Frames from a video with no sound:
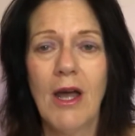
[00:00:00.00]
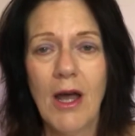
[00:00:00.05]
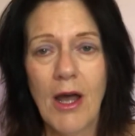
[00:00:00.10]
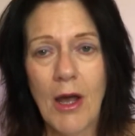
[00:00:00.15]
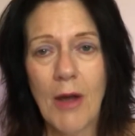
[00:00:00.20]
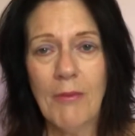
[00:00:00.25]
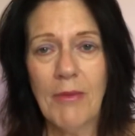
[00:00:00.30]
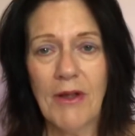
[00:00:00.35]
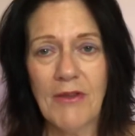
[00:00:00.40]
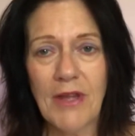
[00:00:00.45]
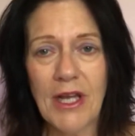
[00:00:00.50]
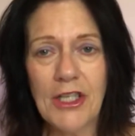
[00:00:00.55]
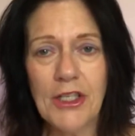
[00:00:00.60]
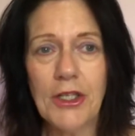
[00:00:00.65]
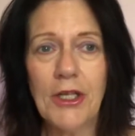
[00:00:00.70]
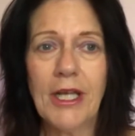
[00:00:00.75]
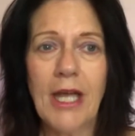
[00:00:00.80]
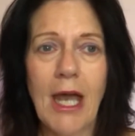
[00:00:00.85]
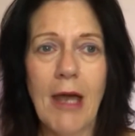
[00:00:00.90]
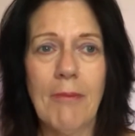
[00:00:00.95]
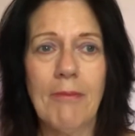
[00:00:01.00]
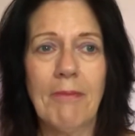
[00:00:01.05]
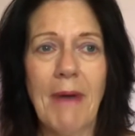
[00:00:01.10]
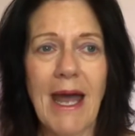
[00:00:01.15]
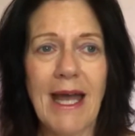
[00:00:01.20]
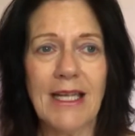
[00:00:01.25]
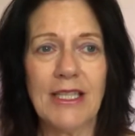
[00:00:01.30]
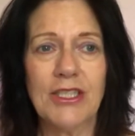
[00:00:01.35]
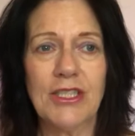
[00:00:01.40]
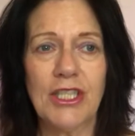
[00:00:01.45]
but then you get
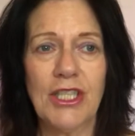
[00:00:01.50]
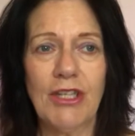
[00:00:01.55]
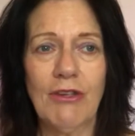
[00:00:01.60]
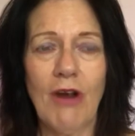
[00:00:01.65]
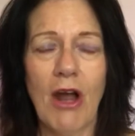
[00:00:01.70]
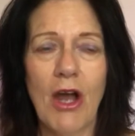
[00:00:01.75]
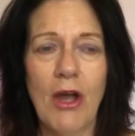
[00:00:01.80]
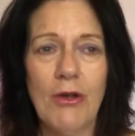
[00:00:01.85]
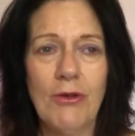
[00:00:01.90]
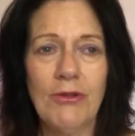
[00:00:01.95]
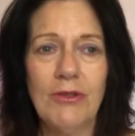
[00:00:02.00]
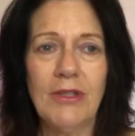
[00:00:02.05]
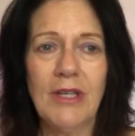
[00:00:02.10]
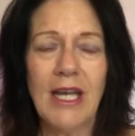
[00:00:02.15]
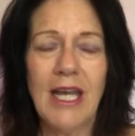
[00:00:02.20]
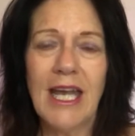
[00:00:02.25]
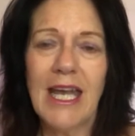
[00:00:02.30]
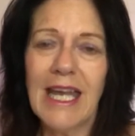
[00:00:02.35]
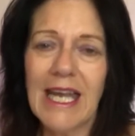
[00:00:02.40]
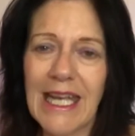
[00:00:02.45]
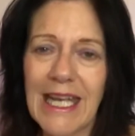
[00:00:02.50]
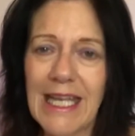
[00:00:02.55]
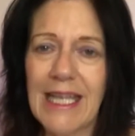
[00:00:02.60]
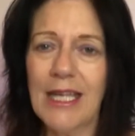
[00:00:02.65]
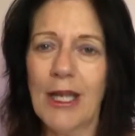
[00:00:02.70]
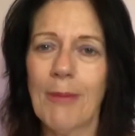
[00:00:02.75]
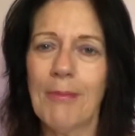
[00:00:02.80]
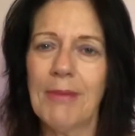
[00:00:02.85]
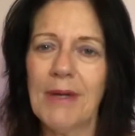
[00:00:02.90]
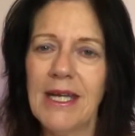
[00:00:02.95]
back to your own
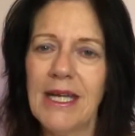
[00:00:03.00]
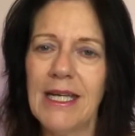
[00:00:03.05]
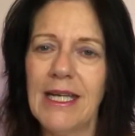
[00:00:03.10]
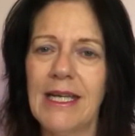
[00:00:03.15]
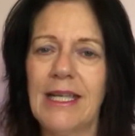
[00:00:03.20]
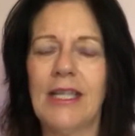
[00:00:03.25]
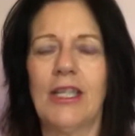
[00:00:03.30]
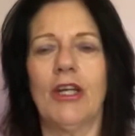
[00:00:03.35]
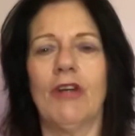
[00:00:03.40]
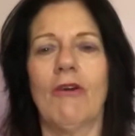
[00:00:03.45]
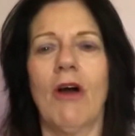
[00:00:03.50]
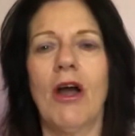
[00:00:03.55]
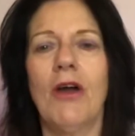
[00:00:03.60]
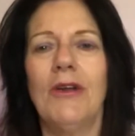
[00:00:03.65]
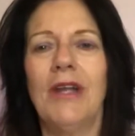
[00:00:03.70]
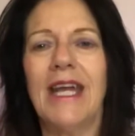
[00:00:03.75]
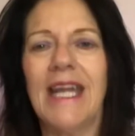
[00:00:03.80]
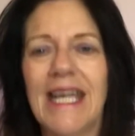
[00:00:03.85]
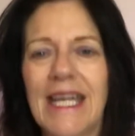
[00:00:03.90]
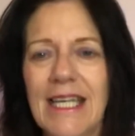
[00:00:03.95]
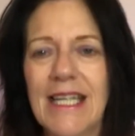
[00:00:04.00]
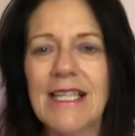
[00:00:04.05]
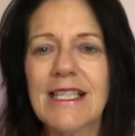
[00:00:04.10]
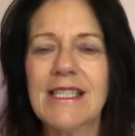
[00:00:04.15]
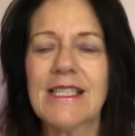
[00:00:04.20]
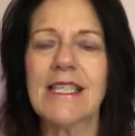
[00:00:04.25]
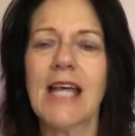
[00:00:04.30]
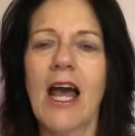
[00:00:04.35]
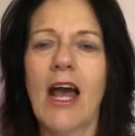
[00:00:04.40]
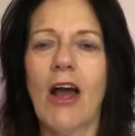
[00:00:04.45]
inner being, your own inner
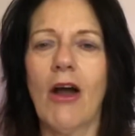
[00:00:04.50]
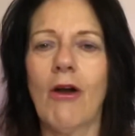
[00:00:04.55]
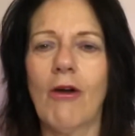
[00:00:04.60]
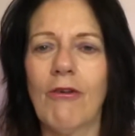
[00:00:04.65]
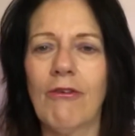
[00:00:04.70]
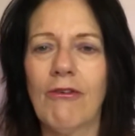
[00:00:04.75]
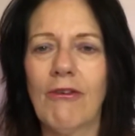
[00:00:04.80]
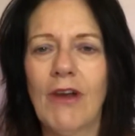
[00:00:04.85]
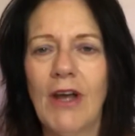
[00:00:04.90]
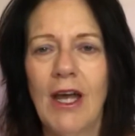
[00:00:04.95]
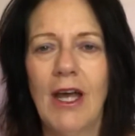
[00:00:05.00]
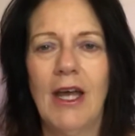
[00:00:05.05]
self,